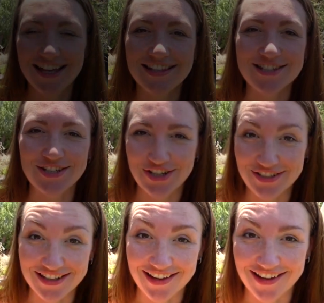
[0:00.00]
It's a
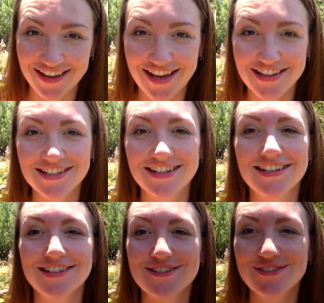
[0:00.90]
new day and
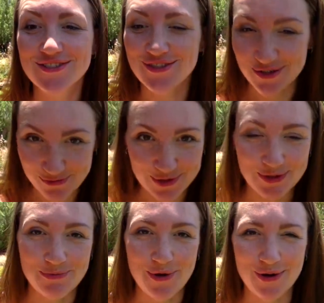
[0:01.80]
it is super,
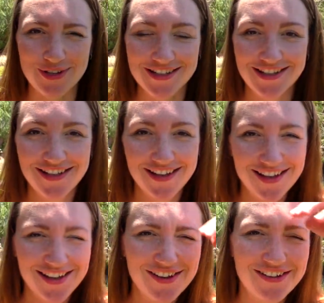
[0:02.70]
super hot.
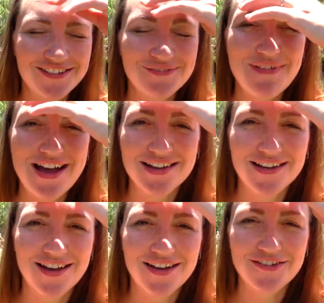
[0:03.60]
Mark
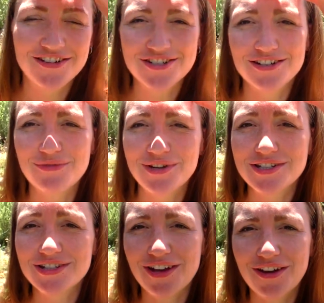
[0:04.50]
and I originally
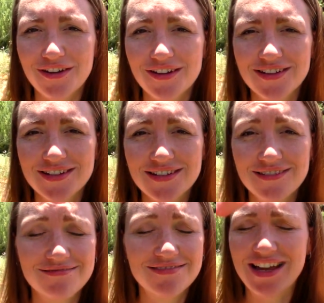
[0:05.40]
wanted to go
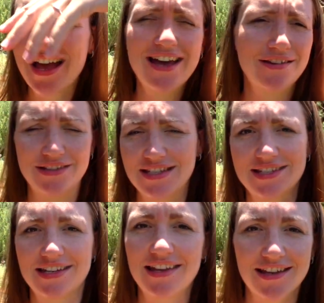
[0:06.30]
like out of the
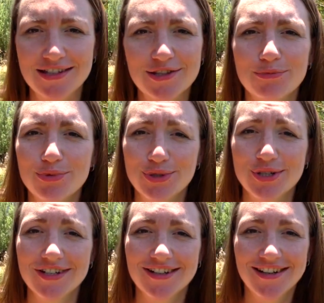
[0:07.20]
city into the
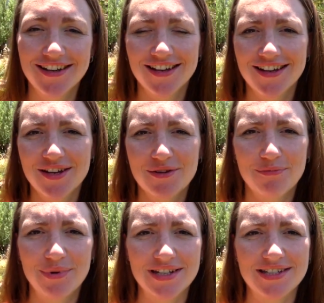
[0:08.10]
bush.
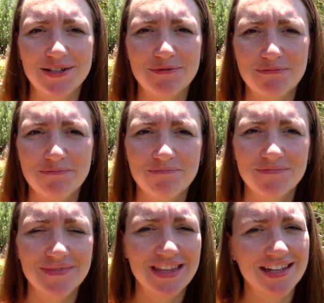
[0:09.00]
But
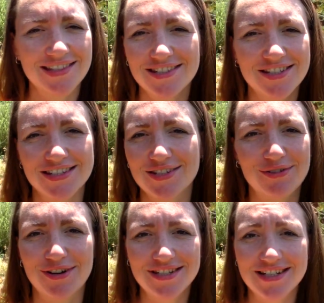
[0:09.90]
it's just
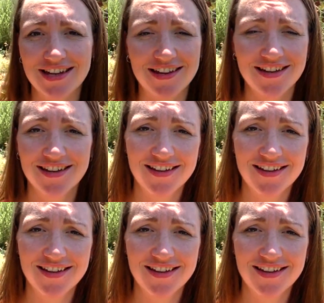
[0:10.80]
too hot today